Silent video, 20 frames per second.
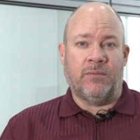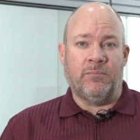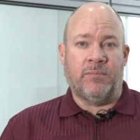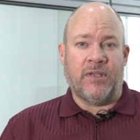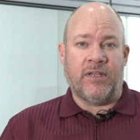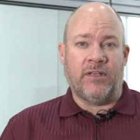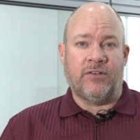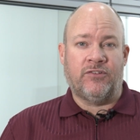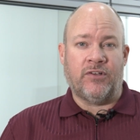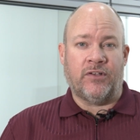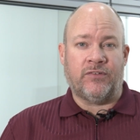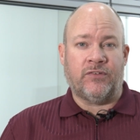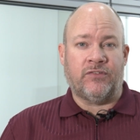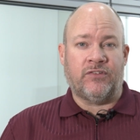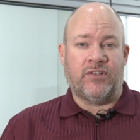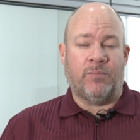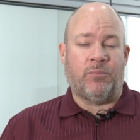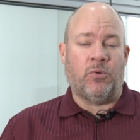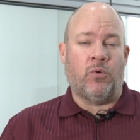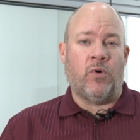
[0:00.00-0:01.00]
be just a
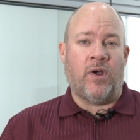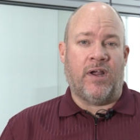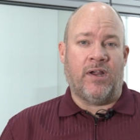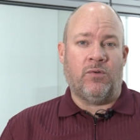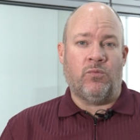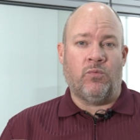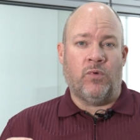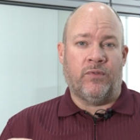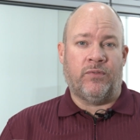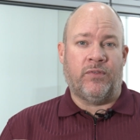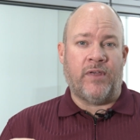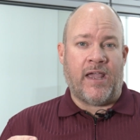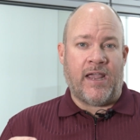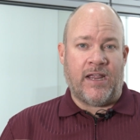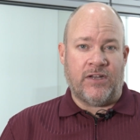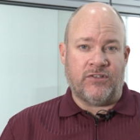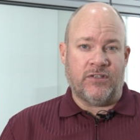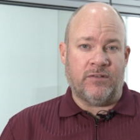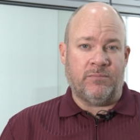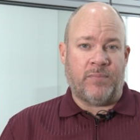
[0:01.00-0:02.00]
step away with
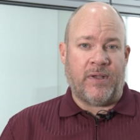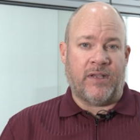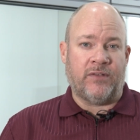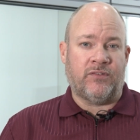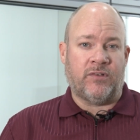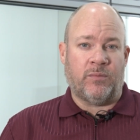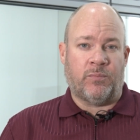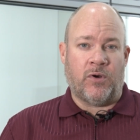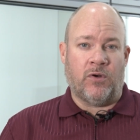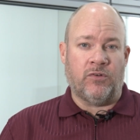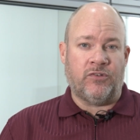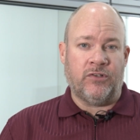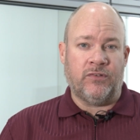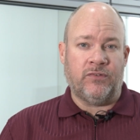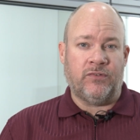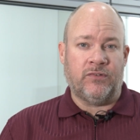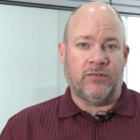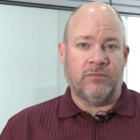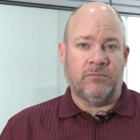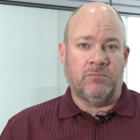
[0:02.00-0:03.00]
agent-based
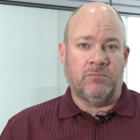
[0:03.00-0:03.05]
approaches?